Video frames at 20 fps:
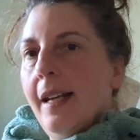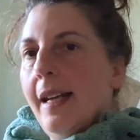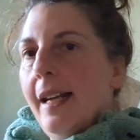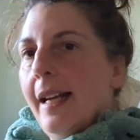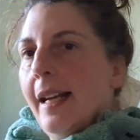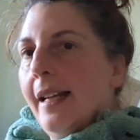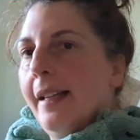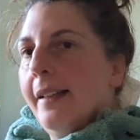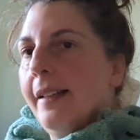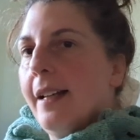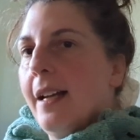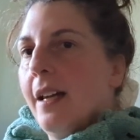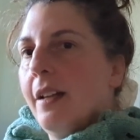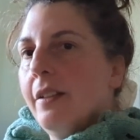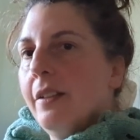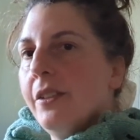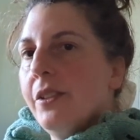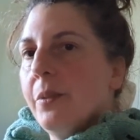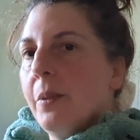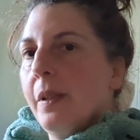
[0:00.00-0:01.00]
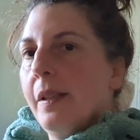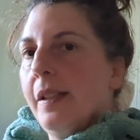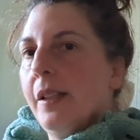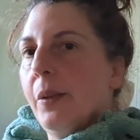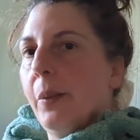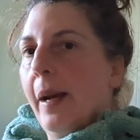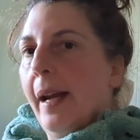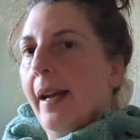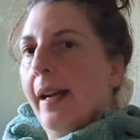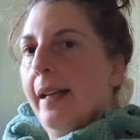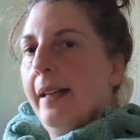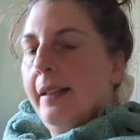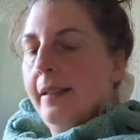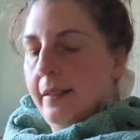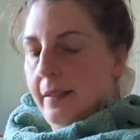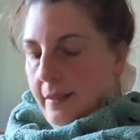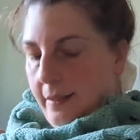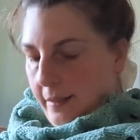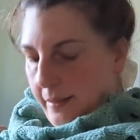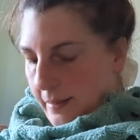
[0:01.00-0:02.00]
And the color's really great.
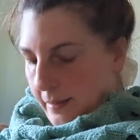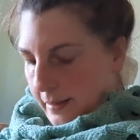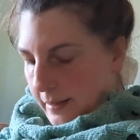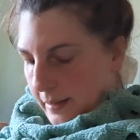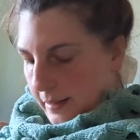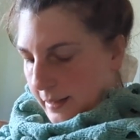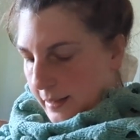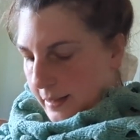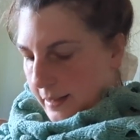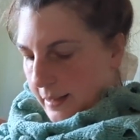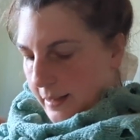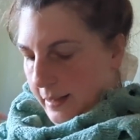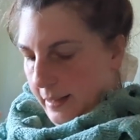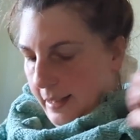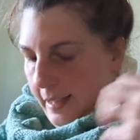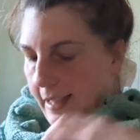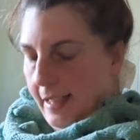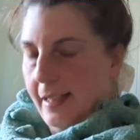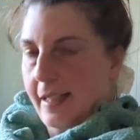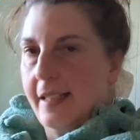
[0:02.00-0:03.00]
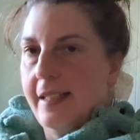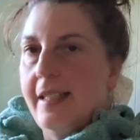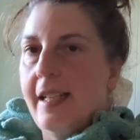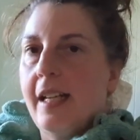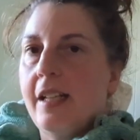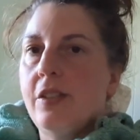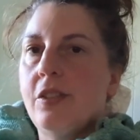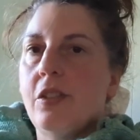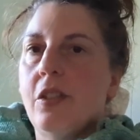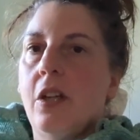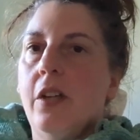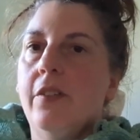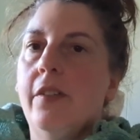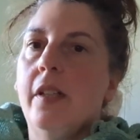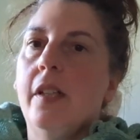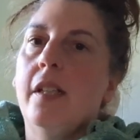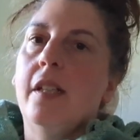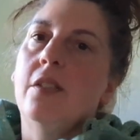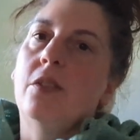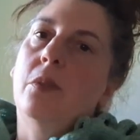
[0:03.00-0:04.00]
And the texture of
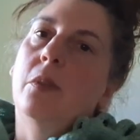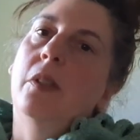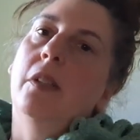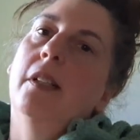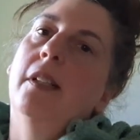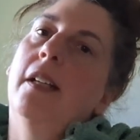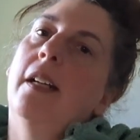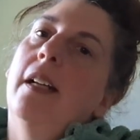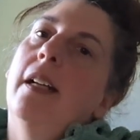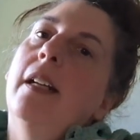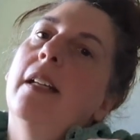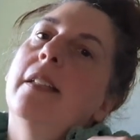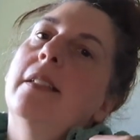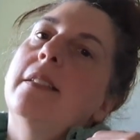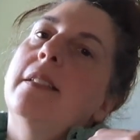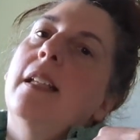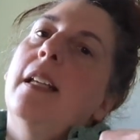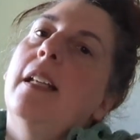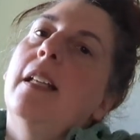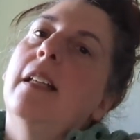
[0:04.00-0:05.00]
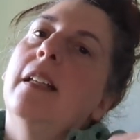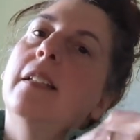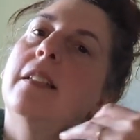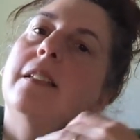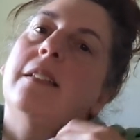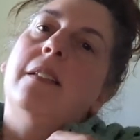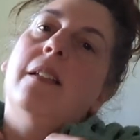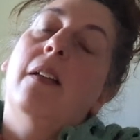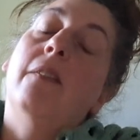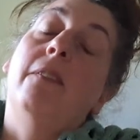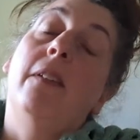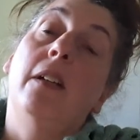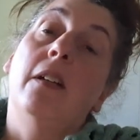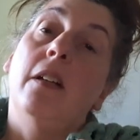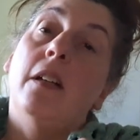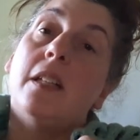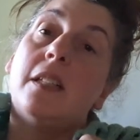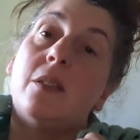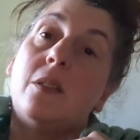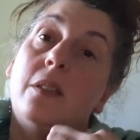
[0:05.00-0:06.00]
it is really nice. And it's
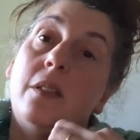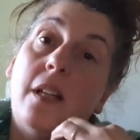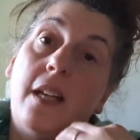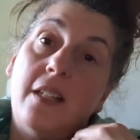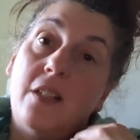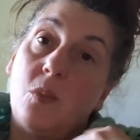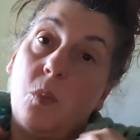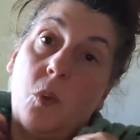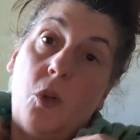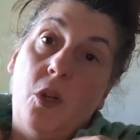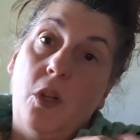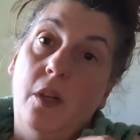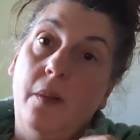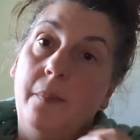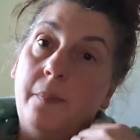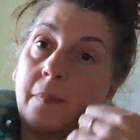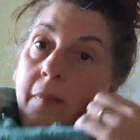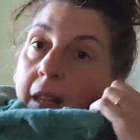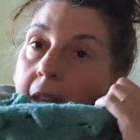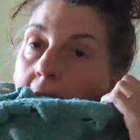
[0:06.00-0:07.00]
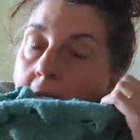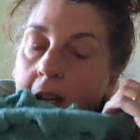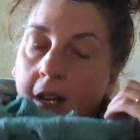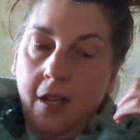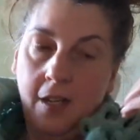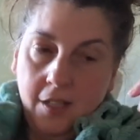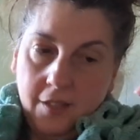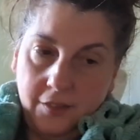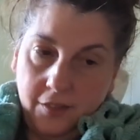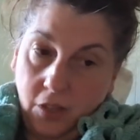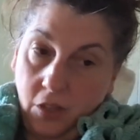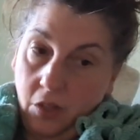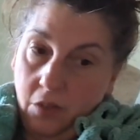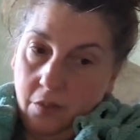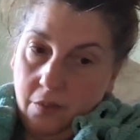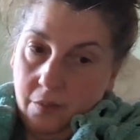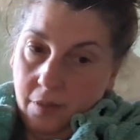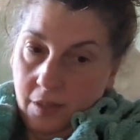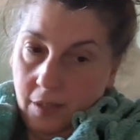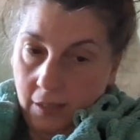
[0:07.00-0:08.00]
very nice wool. So,
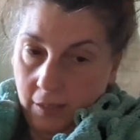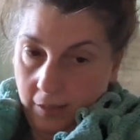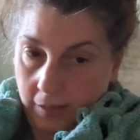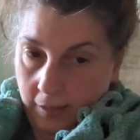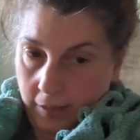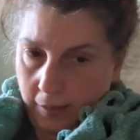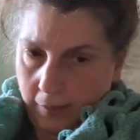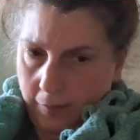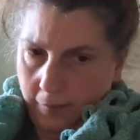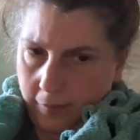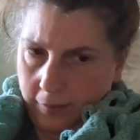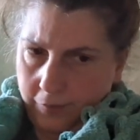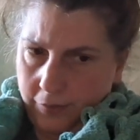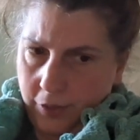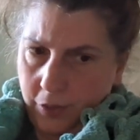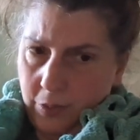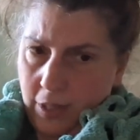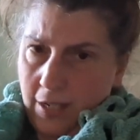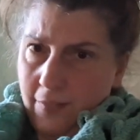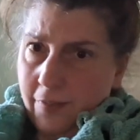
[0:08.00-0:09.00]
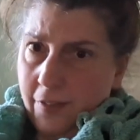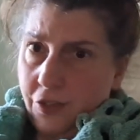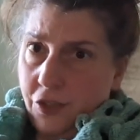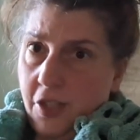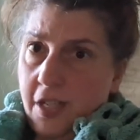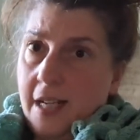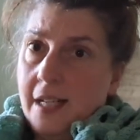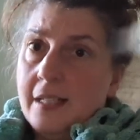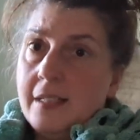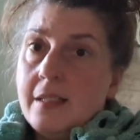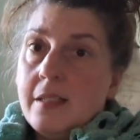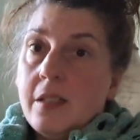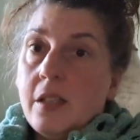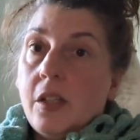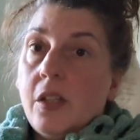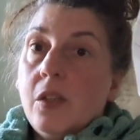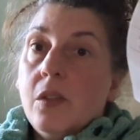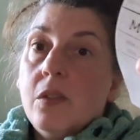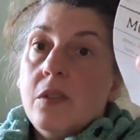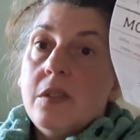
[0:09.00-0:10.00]
if you have a chance to
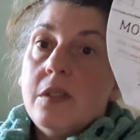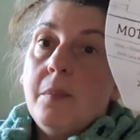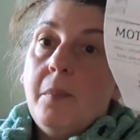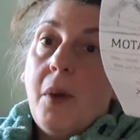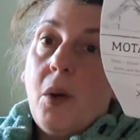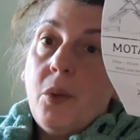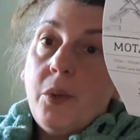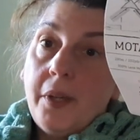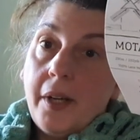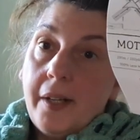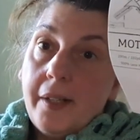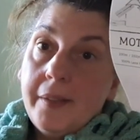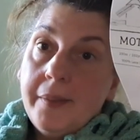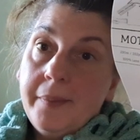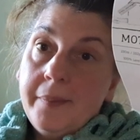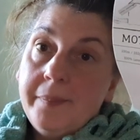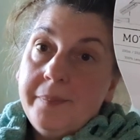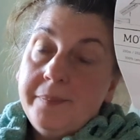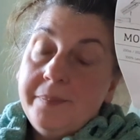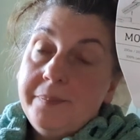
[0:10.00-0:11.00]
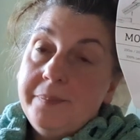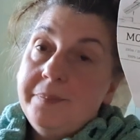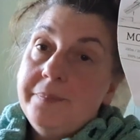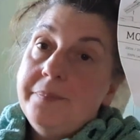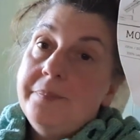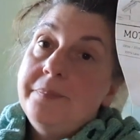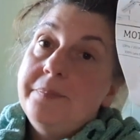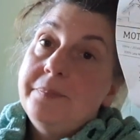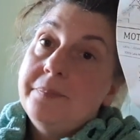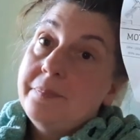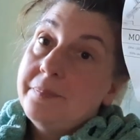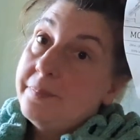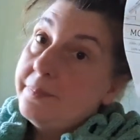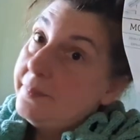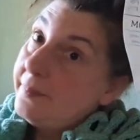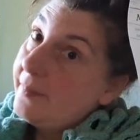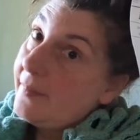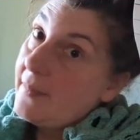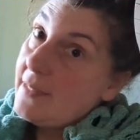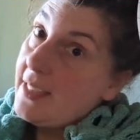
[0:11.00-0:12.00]
use Moda,
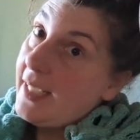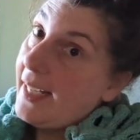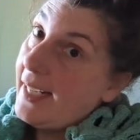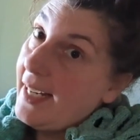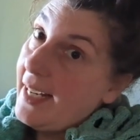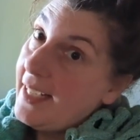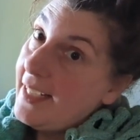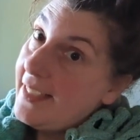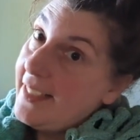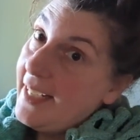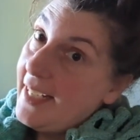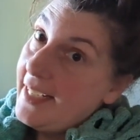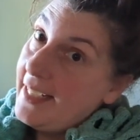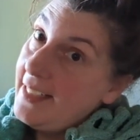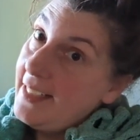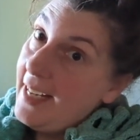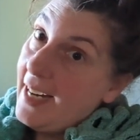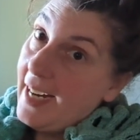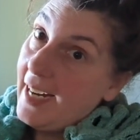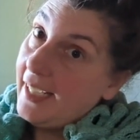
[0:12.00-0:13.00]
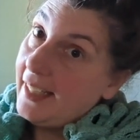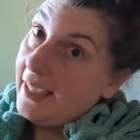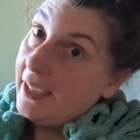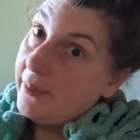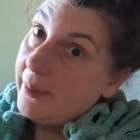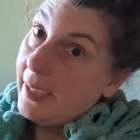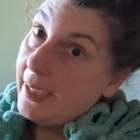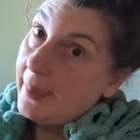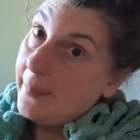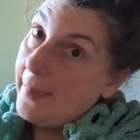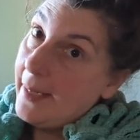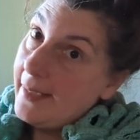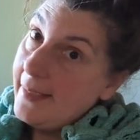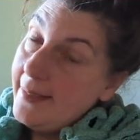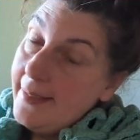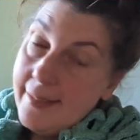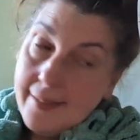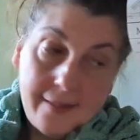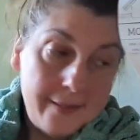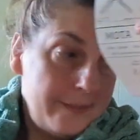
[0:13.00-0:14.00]
10 out of 10, highly
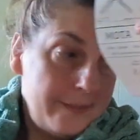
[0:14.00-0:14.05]
recommend.